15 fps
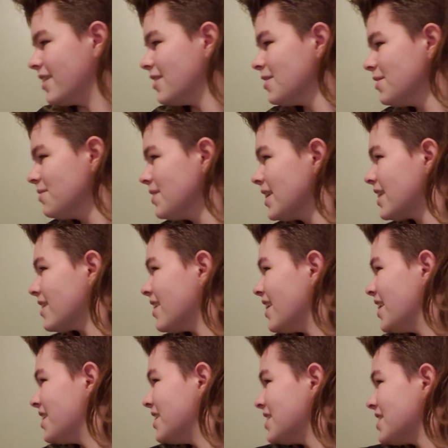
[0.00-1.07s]
Oh my
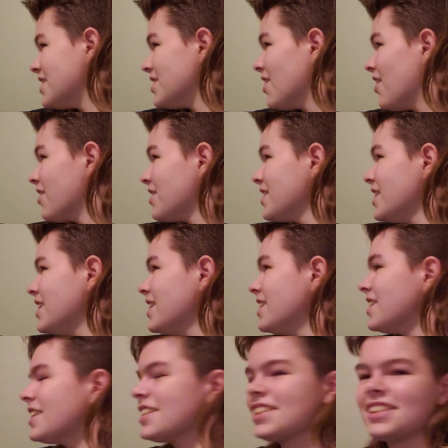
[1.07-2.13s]
god, this is
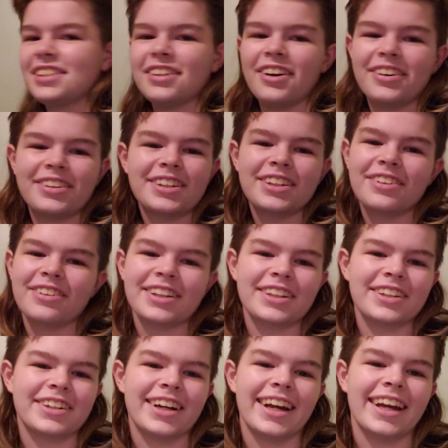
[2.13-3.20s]
already going
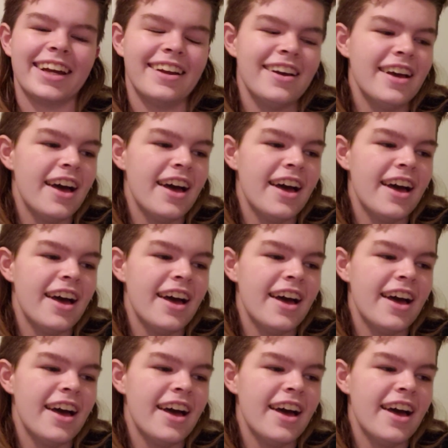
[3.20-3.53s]
great.